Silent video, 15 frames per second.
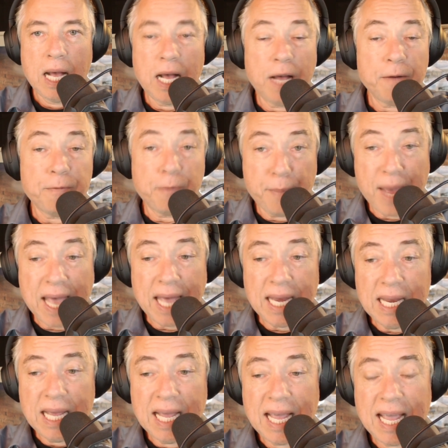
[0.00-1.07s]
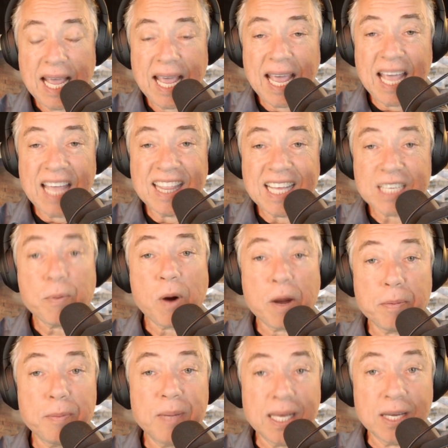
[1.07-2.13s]
for men. And that's
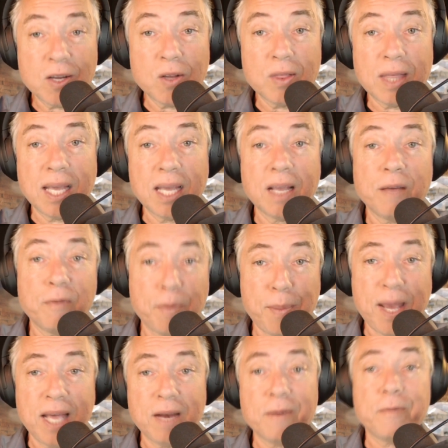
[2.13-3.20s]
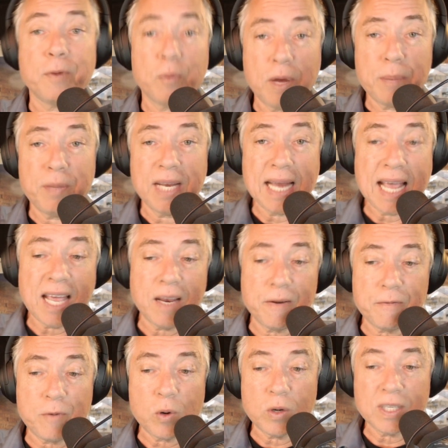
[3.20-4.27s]
probably a good thing for men, for women, and
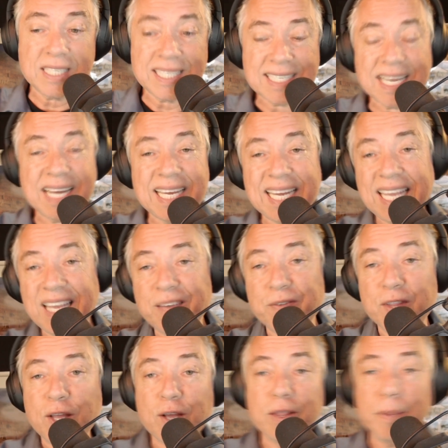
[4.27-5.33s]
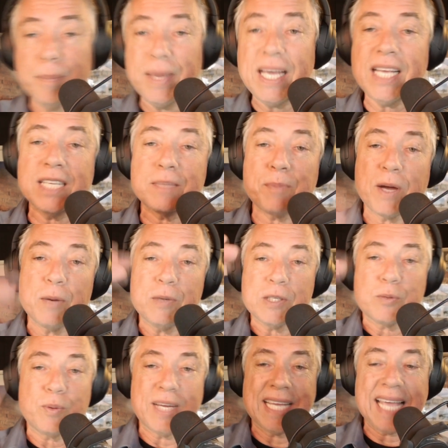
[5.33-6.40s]
for society, even though the means by
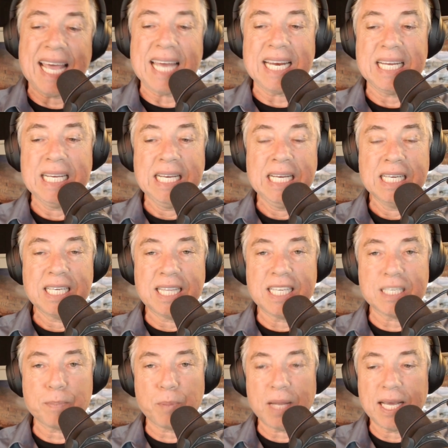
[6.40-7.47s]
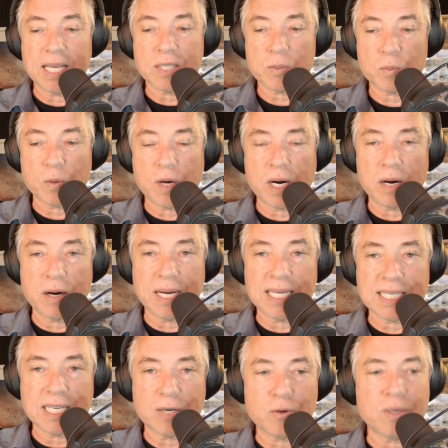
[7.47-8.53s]
which we get to this place where
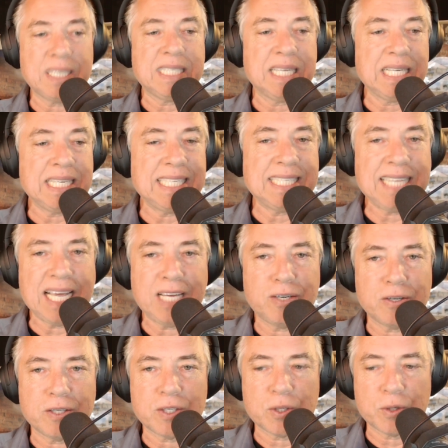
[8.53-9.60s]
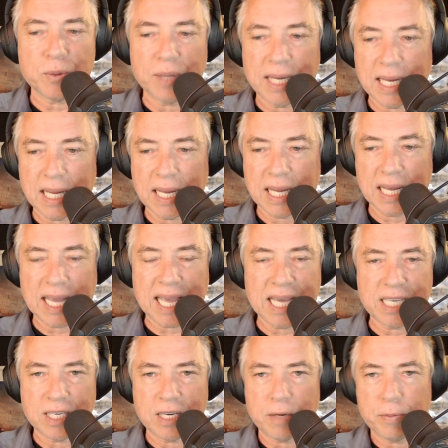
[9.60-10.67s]
it's increasingly dangerous to
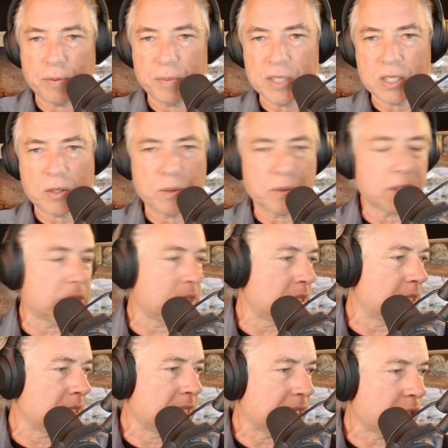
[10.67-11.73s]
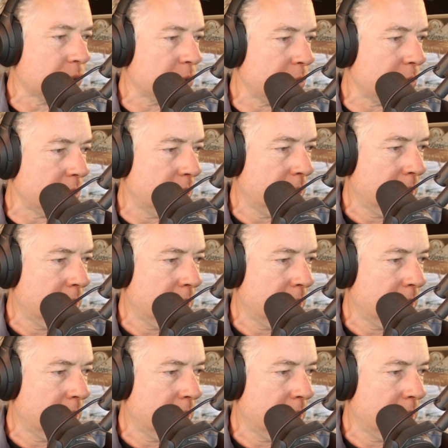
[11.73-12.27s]
engage in a promiscuous sexual